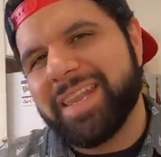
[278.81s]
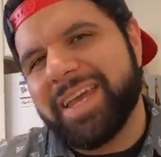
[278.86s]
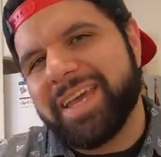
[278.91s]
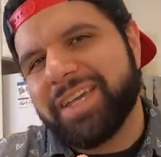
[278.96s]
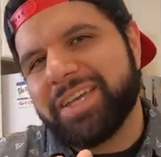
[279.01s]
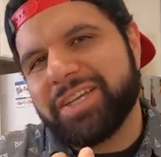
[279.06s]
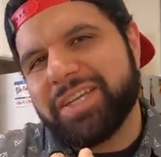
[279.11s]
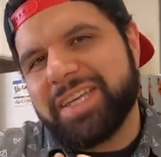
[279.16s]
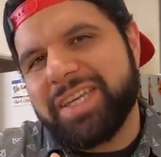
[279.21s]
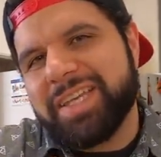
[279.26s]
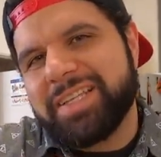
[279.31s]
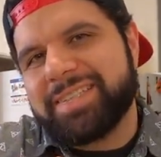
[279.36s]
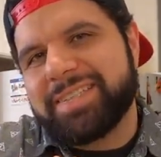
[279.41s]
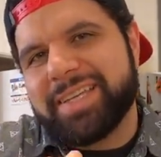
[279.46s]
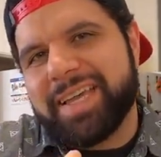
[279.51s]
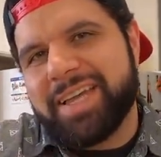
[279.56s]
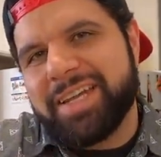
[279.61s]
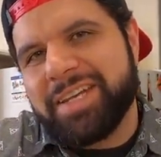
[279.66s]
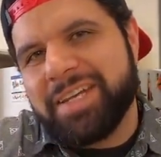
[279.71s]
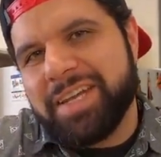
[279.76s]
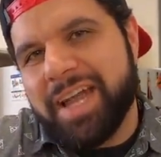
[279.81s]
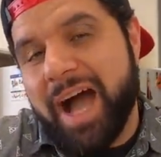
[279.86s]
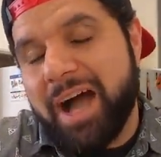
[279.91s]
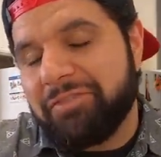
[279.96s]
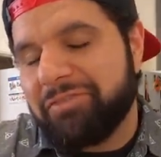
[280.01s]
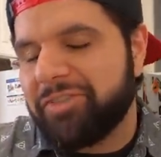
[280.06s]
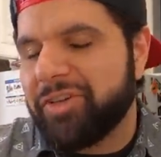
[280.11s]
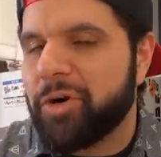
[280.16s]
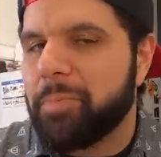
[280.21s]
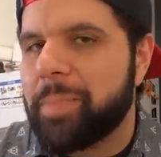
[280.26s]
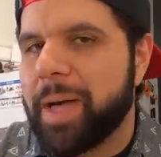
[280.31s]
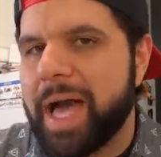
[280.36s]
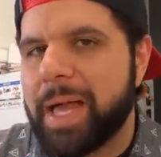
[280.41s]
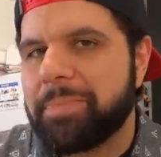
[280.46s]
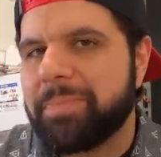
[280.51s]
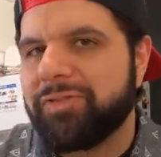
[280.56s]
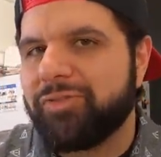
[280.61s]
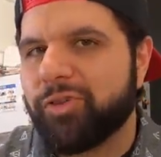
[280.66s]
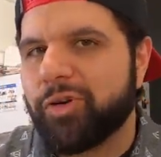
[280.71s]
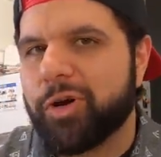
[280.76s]
that I could eat and not feel
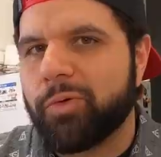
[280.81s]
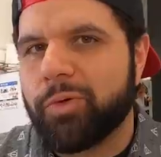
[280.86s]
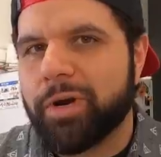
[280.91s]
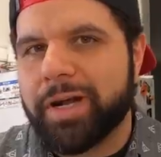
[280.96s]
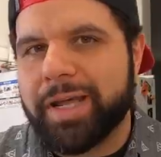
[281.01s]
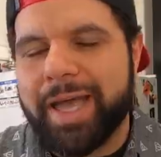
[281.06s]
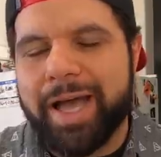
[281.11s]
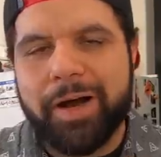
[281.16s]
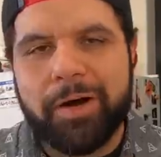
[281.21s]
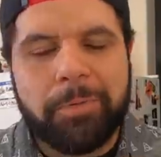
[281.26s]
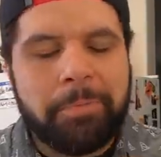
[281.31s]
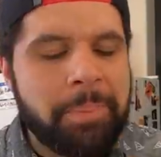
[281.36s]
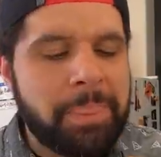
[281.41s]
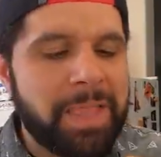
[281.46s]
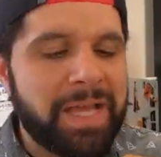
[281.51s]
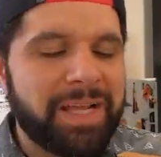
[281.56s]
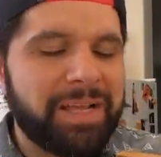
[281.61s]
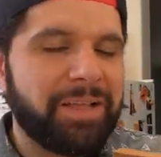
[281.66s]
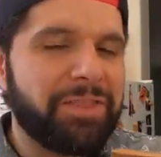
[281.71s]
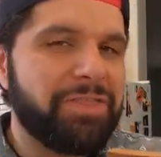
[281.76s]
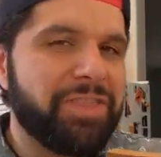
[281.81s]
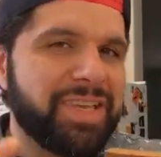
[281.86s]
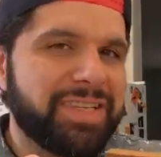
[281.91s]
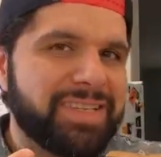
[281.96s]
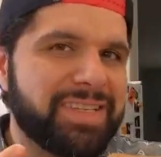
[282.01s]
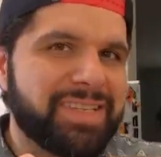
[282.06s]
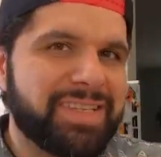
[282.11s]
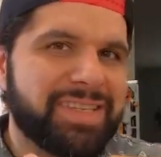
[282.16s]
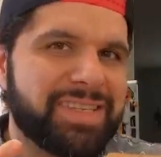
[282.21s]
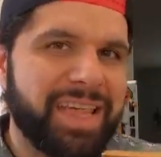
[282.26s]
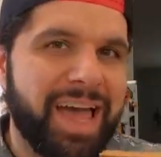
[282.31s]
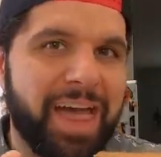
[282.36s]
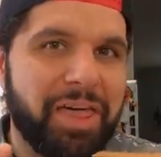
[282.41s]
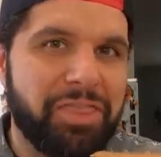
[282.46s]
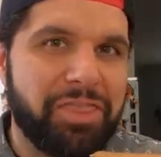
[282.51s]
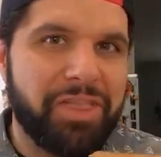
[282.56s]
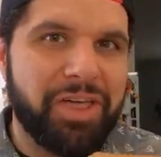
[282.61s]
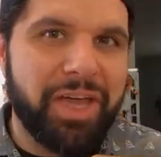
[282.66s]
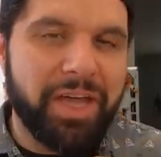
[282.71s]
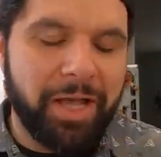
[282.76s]
bad before a workout, and this is
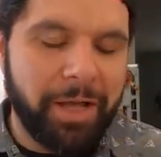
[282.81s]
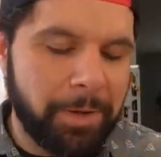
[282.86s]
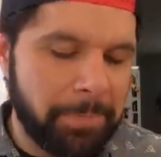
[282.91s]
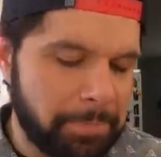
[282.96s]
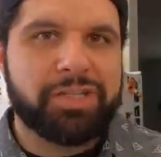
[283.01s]
that thing.